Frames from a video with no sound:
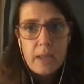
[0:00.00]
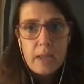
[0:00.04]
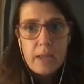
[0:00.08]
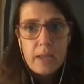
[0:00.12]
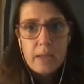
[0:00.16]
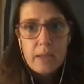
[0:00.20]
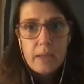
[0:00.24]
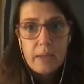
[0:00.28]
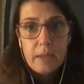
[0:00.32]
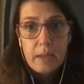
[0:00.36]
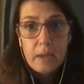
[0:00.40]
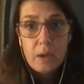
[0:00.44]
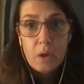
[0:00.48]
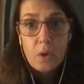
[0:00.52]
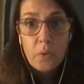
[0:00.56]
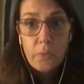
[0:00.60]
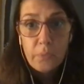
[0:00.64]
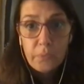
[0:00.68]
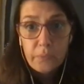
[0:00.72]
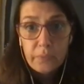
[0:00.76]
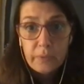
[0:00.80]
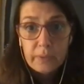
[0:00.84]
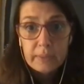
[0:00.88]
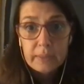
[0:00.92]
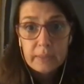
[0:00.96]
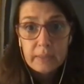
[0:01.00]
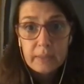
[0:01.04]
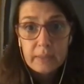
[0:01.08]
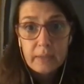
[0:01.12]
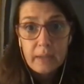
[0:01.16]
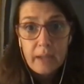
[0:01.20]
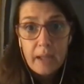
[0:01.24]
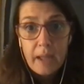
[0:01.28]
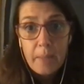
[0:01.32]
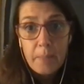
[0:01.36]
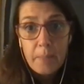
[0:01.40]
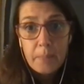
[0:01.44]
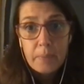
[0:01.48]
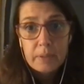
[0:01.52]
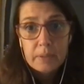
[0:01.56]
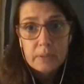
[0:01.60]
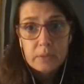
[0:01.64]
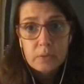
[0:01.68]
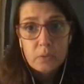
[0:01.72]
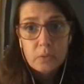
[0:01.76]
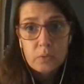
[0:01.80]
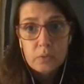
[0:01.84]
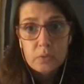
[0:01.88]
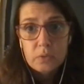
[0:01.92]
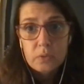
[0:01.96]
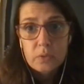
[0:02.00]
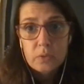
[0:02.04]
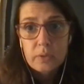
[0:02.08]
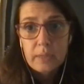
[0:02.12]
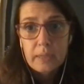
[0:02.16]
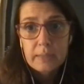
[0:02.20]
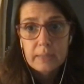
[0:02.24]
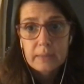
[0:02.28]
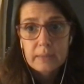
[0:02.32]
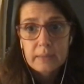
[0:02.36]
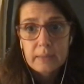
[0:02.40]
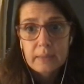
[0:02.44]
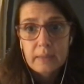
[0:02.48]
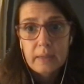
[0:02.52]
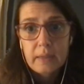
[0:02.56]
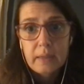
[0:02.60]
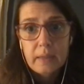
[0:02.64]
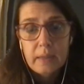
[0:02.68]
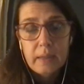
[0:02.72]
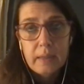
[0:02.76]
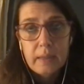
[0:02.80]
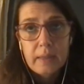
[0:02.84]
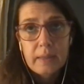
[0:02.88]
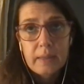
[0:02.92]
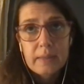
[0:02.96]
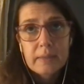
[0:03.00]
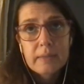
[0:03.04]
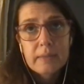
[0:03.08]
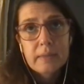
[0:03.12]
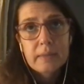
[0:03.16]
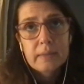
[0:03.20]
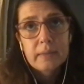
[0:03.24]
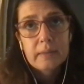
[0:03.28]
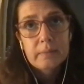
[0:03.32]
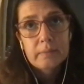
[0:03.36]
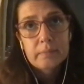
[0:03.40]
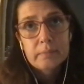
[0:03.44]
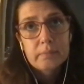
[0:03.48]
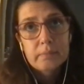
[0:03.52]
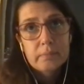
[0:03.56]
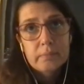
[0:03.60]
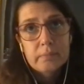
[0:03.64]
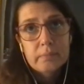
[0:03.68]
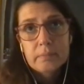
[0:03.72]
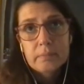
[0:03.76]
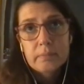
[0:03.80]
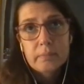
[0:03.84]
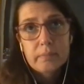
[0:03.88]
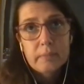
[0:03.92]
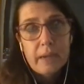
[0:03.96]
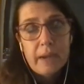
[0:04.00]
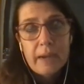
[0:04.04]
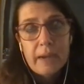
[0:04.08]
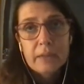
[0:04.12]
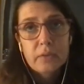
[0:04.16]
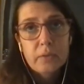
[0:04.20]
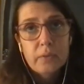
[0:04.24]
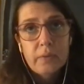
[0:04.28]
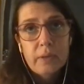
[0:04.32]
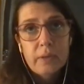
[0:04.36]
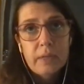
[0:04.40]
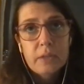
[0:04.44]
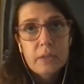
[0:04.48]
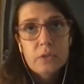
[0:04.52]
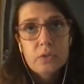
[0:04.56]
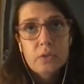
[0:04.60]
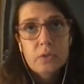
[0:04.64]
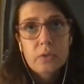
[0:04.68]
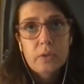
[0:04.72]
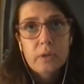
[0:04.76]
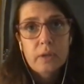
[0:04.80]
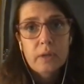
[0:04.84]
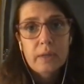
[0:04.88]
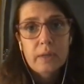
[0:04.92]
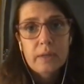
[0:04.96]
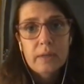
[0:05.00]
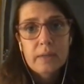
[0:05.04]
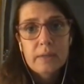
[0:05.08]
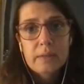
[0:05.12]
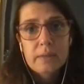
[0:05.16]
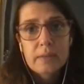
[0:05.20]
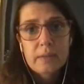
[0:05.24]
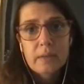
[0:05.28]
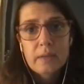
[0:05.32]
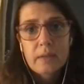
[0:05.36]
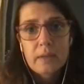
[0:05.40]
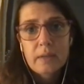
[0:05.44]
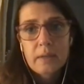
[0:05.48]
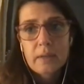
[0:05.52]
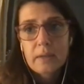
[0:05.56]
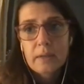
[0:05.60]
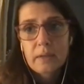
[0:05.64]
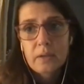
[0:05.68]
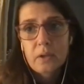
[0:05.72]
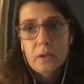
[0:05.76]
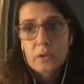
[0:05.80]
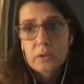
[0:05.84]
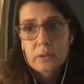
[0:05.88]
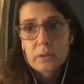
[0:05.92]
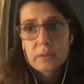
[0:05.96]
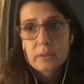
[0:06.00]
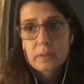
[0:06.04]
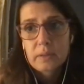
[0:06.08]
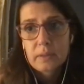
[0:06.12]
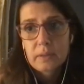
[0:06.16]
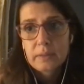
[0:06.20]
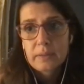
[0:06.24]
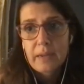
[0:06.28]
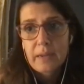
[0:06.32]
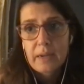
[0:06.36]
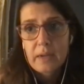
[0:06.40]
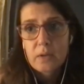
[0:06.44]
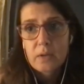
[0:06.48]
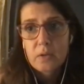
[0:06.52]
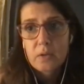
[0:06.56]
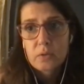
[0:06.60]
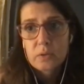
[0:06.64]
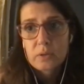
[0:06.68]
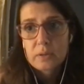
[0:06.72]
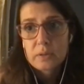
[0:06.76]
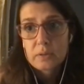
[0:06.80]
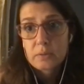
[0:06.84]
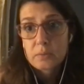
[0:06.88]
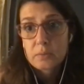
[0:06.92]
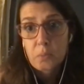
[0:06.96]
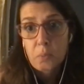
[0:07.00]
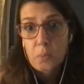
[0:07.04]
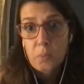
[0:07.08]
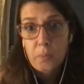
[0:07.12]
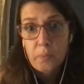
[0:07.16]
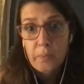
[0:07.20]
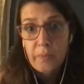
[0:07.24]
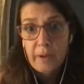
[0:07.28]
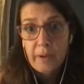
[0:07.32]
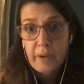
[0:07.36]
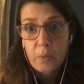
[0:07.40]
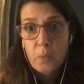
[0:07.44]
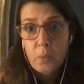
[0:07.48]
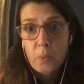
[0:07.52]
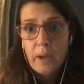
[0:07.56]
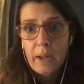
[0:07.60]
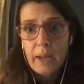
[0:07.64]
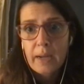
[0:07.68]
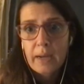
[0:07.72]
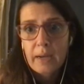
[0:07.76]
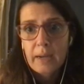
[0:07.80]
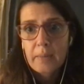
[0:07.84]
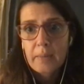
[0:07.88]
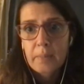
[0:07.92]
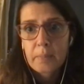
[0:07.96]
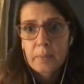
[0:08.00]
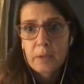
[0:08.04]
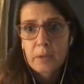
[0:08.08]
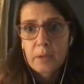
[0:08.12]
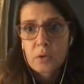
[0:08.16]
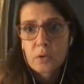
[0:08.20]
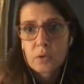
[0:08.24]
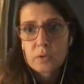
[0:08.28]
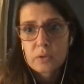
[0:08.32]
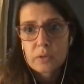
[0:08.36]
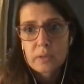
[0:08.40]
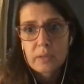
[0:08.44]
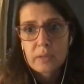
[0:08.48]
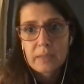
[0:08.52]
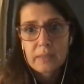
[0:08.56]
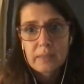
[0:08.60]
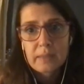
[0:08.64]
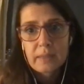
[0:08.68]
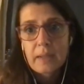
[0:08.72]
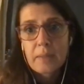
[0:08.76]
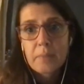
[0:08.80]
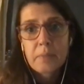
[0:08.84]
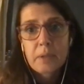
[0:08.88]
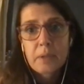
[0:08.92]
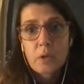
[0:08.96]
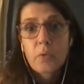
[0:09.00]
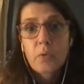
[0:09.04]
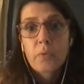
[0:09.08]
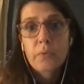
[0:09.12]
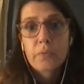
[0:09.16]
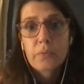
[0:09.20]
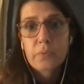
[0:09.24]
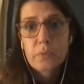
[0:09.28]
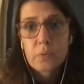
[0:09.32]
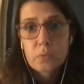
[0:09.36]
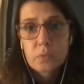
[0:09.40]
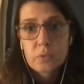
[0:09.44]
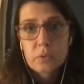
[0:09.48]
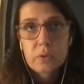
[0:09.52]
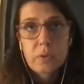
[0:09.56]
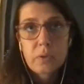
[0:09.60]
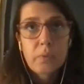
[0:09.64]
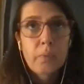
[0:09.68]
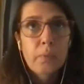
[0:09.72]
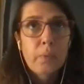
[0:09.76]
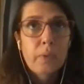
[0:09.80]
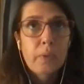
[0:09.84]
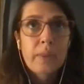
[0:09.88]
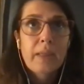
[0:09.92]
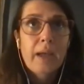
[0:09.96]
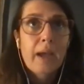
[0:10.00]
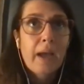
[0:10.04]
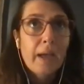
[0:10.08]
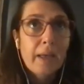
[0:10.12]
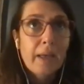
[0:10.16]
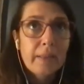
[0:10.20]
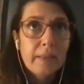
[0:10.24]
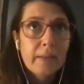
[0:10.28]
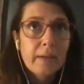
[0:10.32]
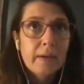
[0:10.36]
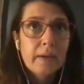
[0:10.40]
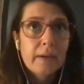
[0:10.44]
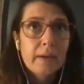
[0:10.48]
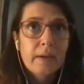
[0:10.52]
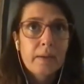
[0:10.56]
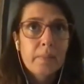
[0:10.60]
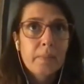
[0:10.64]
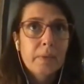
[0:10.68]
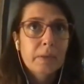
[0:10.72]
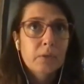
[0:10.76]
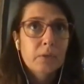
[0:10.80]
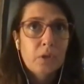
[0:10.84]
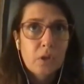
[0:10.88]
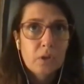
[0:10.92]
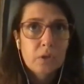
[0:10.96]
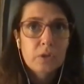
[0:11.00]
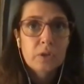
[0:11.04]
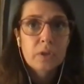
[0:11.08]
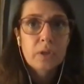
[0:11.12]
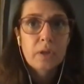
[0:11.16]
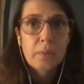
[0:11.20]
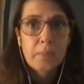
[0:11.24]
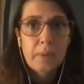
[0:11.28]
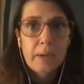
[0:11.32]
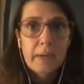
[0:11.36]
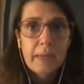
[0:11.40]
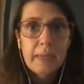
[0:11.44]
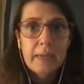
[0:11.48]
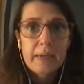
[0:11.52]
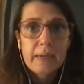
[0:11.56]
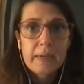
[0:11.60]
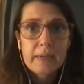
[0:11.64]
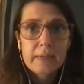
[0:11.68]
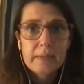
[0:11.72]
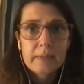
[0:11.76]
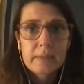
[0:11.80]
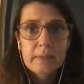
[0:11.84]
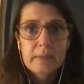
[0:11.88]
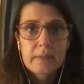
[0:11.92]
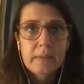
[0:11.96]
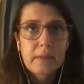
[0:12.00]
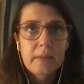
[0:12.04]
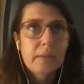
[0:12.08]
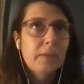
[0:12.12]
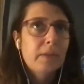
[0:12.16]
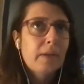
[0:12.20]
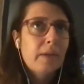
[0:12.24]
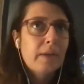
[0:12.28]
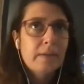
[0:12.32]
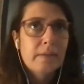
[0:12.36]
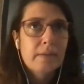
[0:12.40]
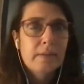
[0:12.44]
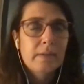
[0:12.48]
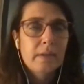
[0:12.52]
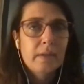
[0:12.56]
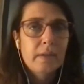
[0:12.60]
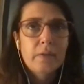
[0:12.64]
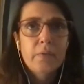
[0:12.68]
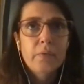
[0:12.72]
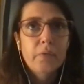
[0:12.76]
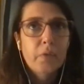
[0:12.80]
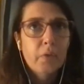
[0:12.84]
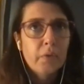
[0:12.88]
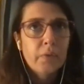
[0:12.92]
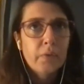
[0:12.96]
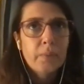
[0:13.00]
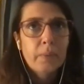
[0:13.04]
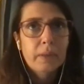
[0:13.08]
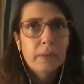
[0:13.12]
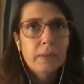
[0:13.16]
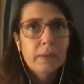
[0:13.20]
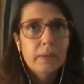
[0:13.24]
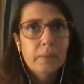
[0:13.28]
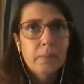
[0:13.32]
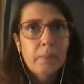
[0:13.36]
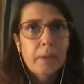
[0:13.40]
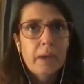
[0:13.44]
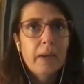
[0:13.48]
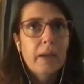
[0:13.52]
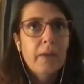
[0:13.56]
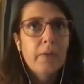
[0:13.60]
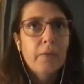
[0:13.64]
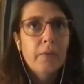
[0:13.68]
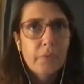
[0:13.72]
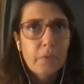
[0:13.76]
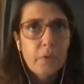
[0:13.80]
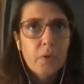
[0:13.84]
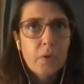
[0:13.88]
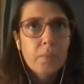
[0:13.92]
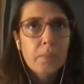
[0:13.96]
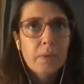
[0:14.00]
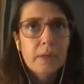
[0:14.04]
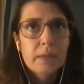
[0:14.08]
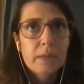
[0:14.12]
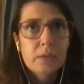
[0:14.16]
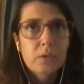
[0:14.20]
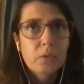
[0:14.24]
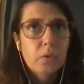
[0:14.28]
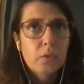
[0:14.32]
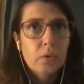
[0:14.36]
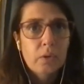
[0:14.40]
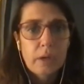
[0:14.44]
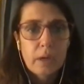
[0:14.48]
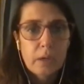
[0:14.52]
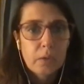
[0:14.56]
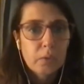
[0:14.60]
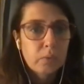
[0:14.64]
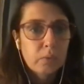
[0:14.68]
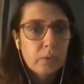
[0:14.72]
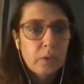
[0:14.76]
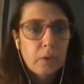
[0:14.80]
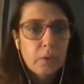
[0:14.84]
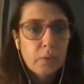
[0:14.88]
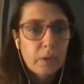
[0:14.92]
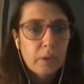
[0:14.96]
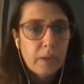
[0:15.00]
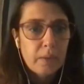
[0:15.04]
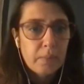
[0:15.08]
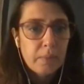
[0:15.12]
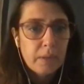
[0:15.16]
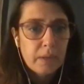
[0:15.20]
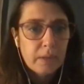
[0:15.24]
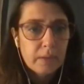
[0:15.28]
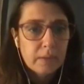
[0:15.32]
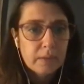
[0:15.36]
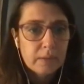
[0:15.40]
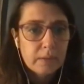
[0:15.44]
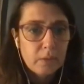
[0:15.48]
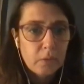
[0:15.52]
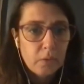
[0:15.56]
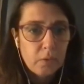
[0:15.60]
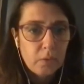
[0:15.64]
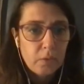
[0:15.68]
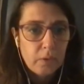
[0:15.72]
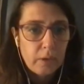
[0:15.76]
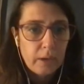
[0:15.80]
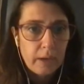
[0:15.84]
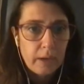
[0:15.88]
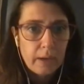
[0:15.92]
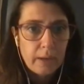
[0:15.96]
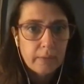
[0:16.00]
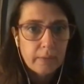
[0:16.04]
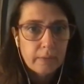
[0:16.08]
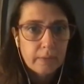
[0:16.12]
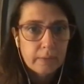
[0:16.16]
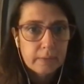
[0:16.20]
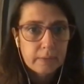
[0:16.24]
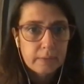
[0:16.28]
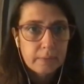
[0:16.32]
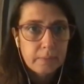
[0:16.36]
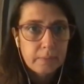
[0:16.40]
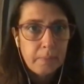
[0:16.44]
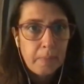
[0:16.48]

Often happens also that this kind of lesion is not diagnosed very well because it can be confused with other hematological malignancies such as involvement by lymphomas or acute leukemias or others.